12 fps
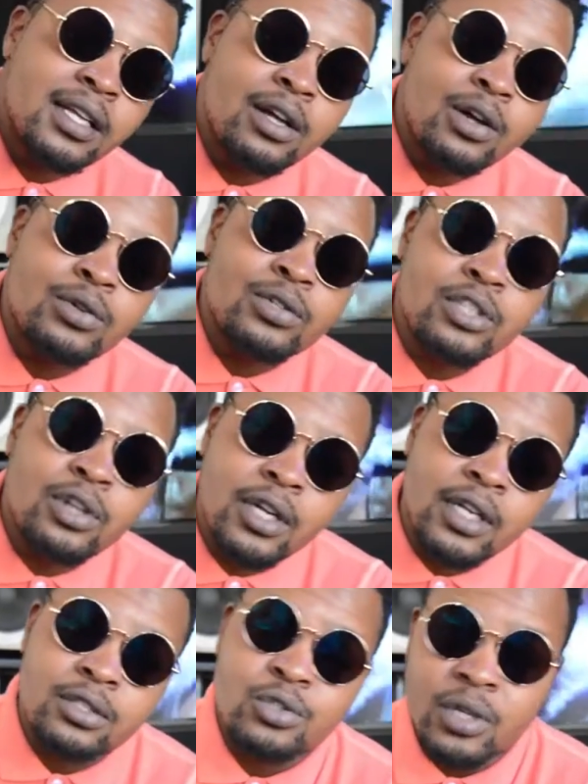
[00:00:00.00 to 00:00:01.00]
Also
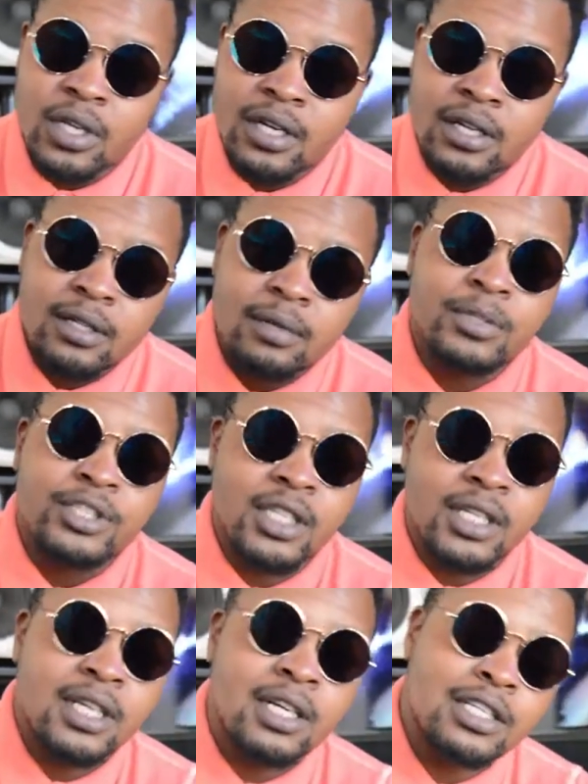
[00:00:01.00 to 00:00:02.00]
on Twitter,
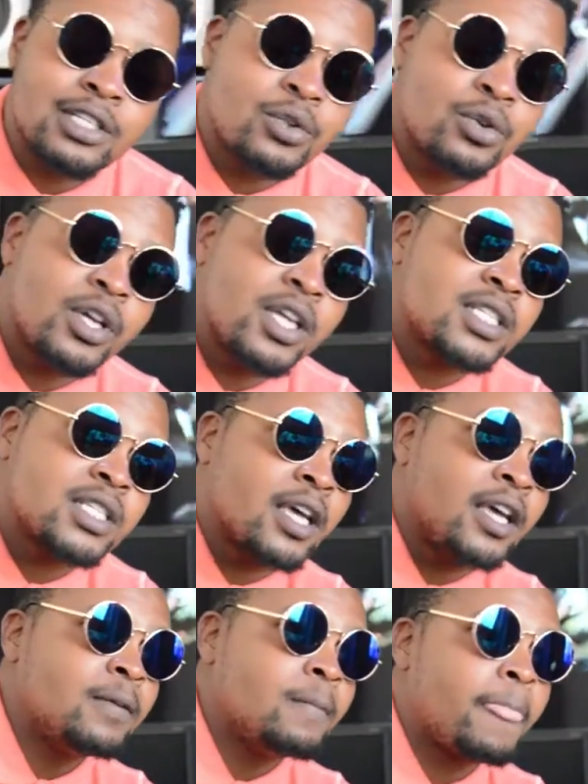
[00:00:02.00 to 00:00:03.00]
Mochene_SA.
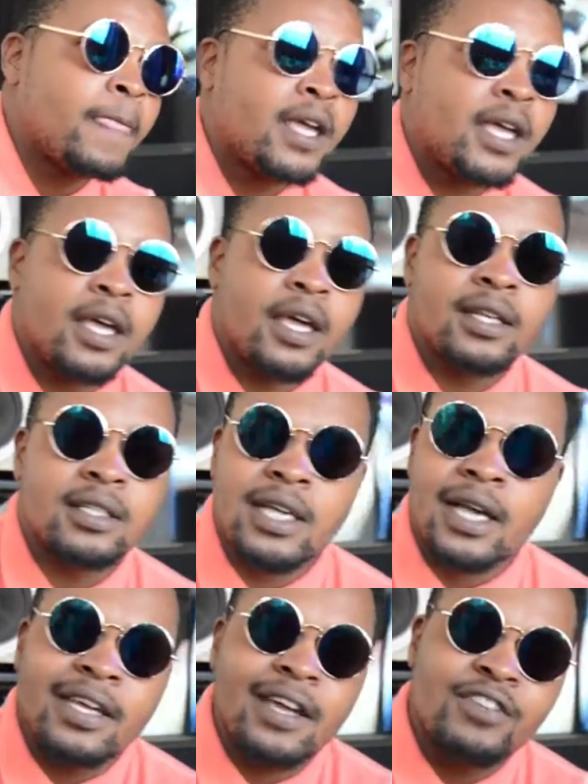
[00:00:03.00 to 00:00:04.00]
And yeah,
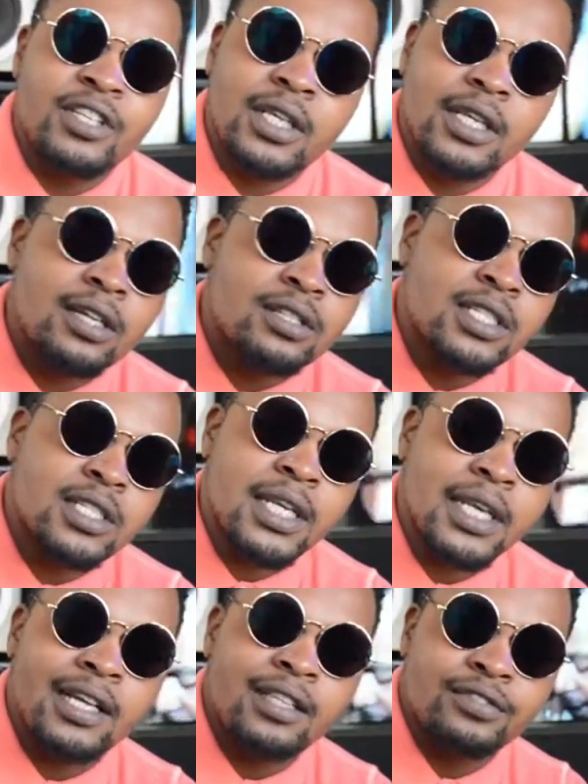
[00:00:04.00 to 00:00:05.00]
everything else is
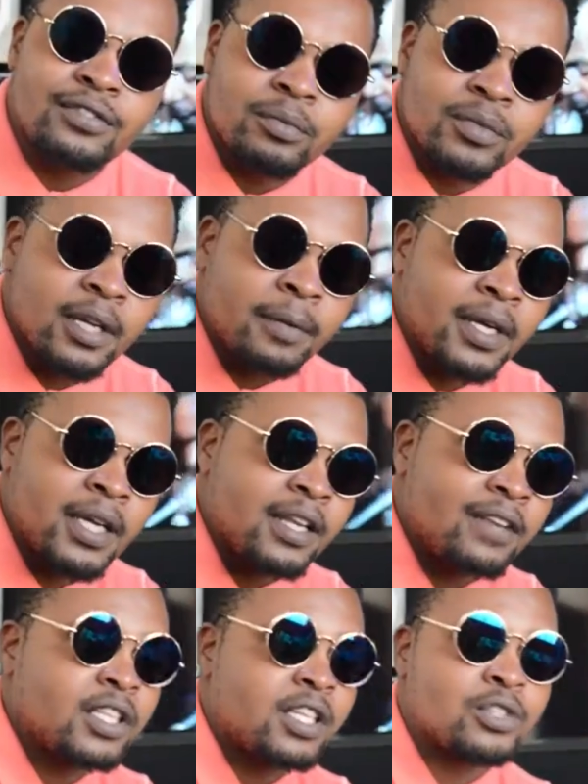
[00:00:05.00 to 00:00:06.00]
aligned from there, man.
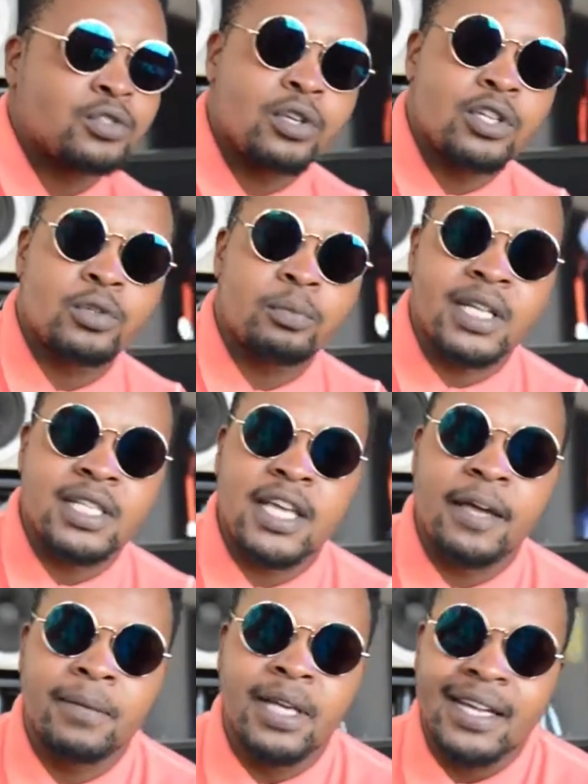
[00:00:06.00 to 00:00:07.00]
Everything is always in my
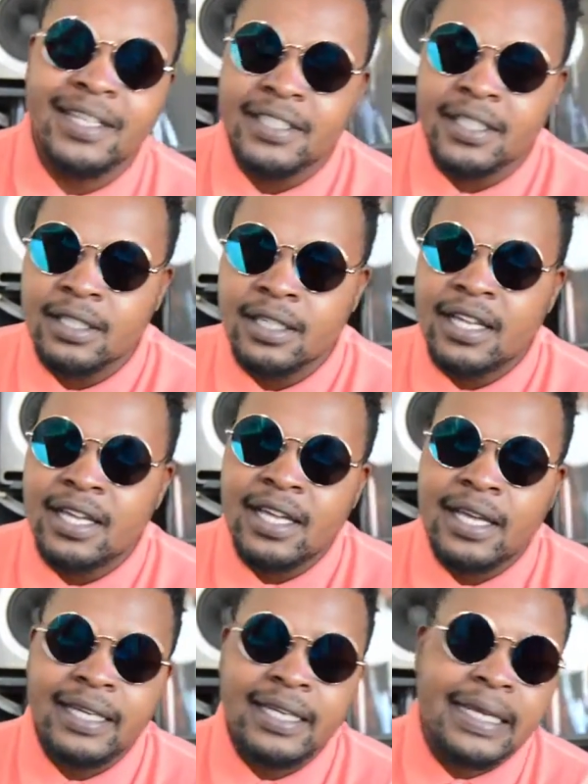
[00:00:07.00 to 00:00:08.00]
timeline.
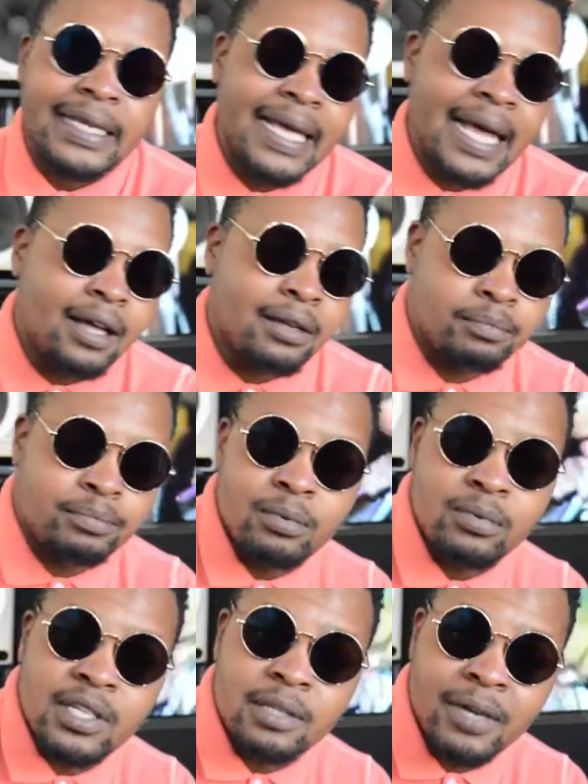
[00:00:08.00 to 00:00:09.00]
And yeah,
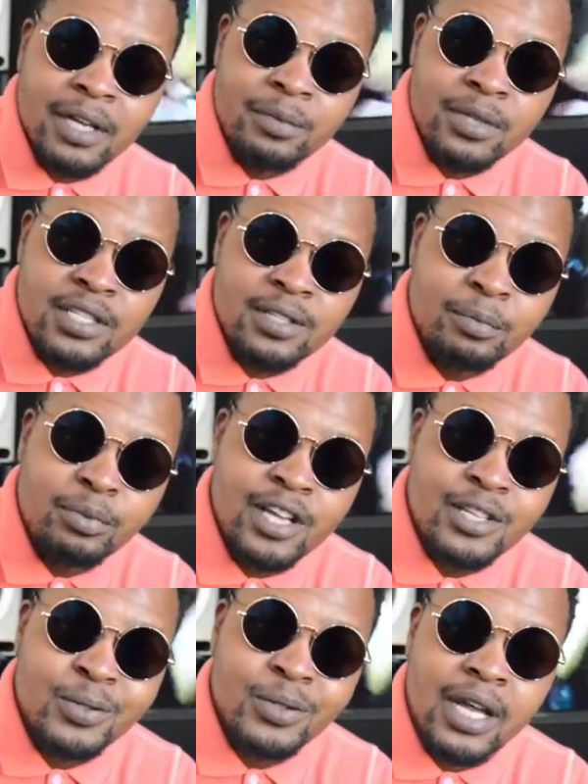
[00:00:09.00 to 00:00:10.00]
probably it might be a
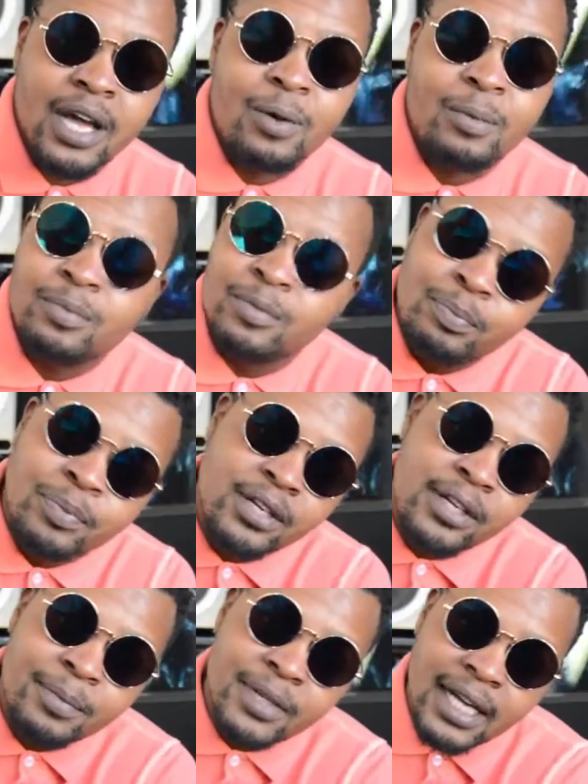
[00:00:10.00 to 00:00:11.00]
surprise what how
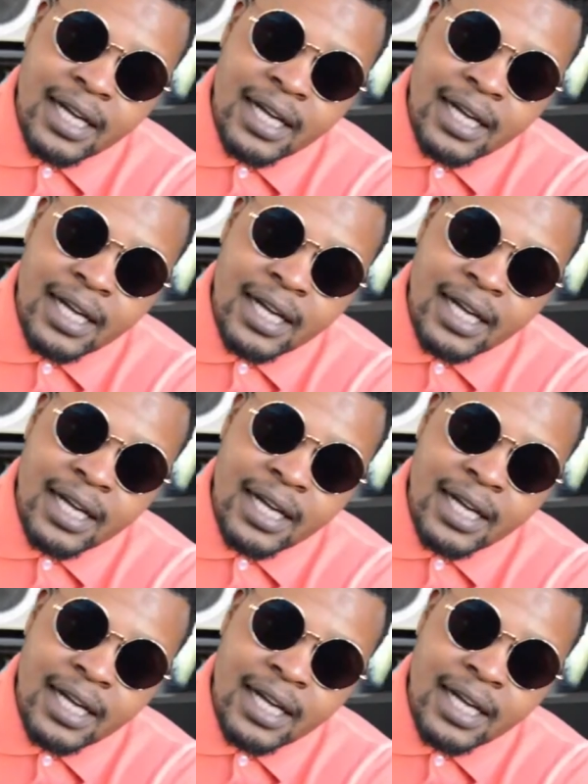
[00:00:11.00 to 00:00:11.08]
interview I'm